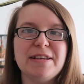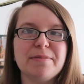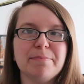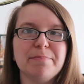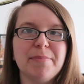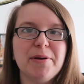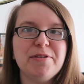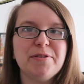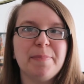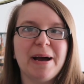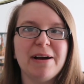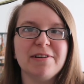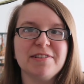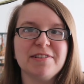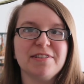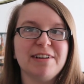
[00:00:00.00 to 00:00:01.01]
is most
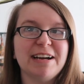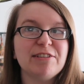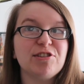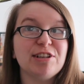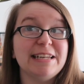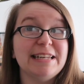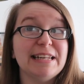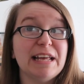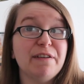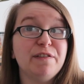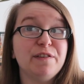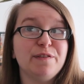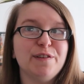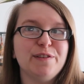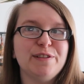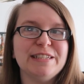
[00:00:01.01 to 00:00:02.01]
parrots are actually
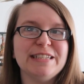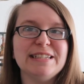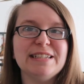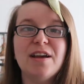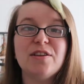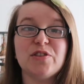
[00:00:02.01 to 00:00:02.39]
left-footed.